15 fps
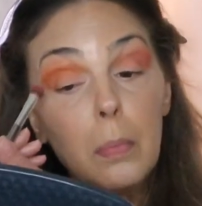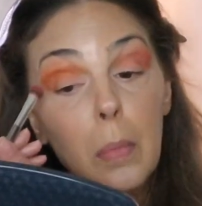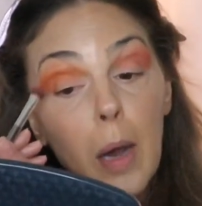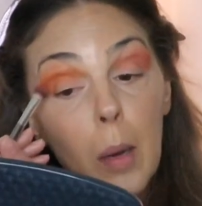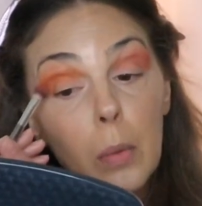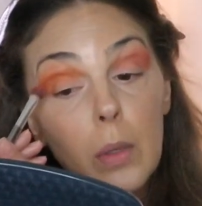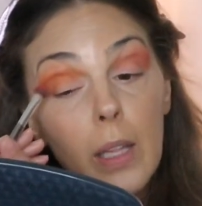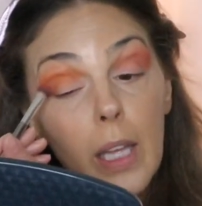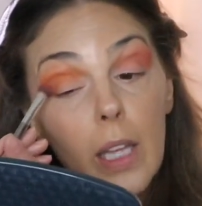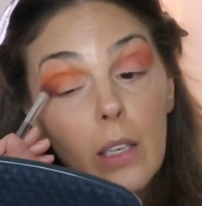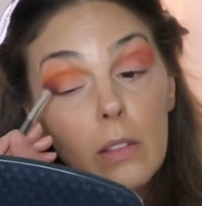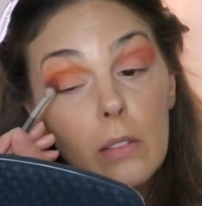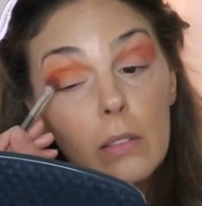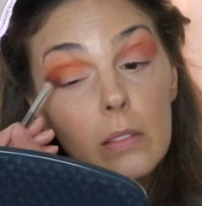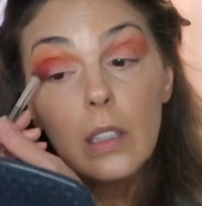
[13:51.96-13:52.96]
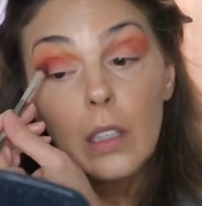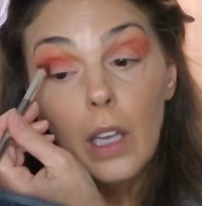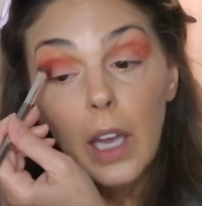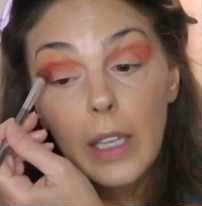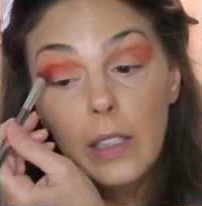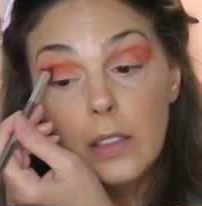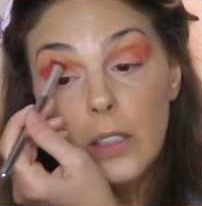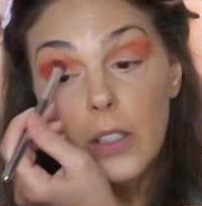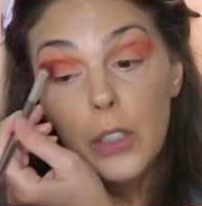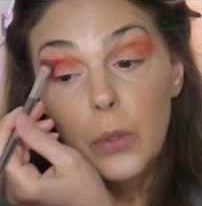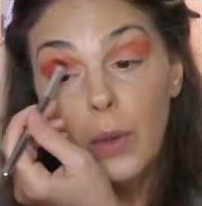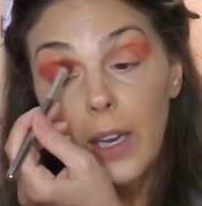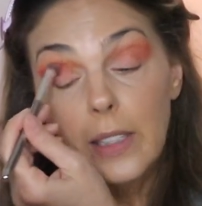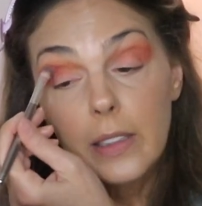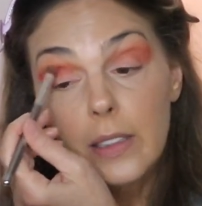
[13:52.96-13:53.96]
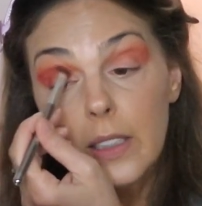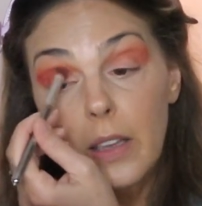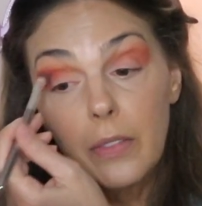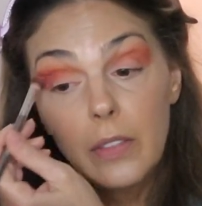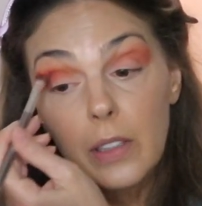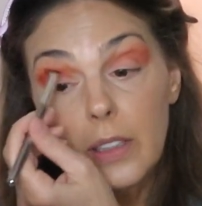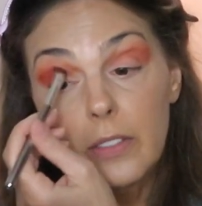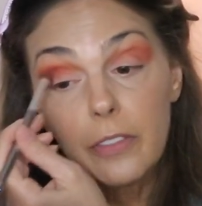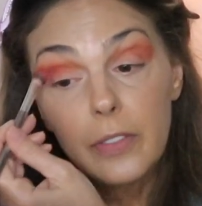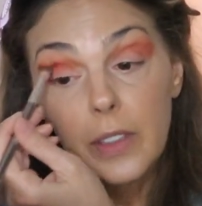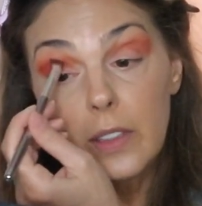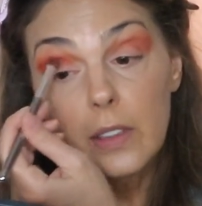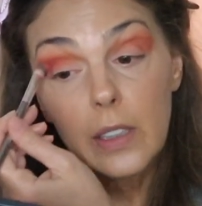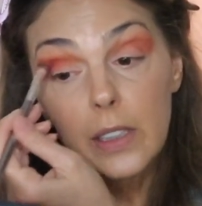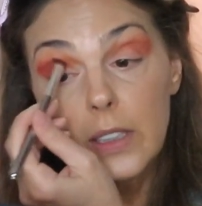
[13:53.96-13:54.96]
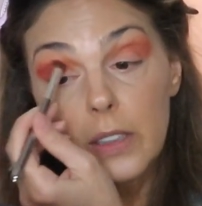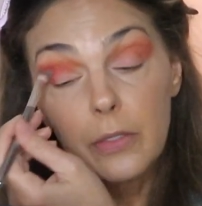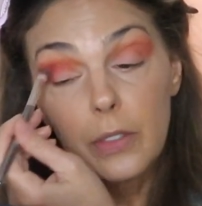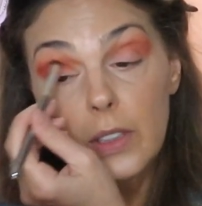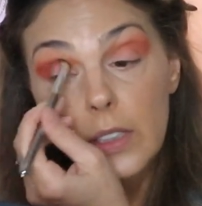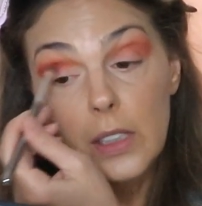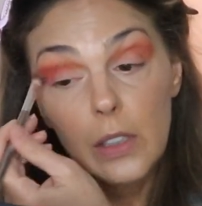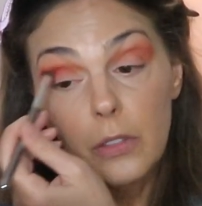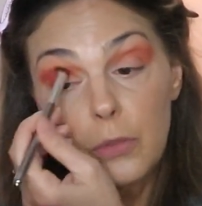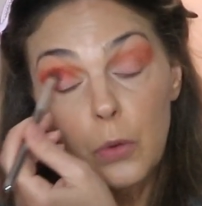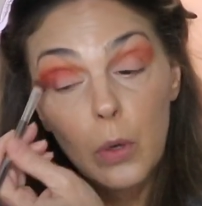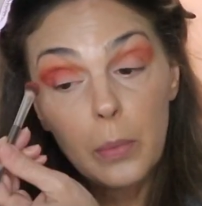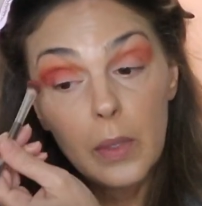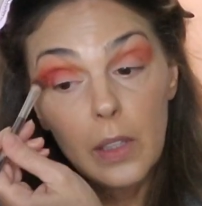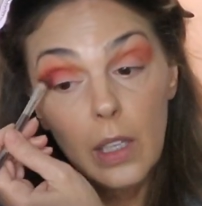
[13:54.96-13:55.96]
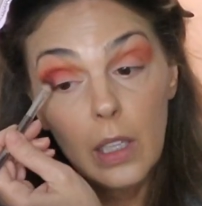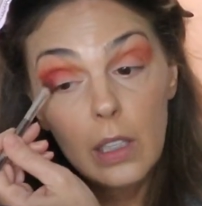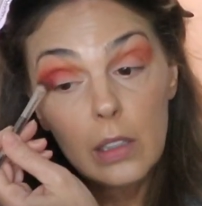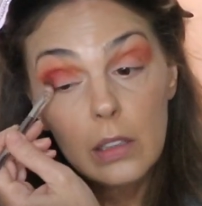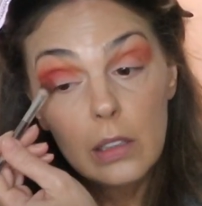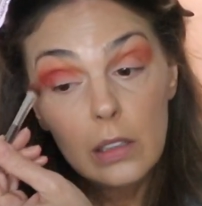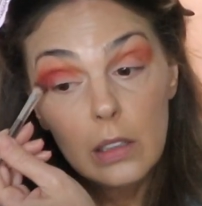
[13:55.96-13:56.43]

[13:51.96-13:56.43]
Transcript: Bobblehead. I can tell you I definitely feel a difference in the formula.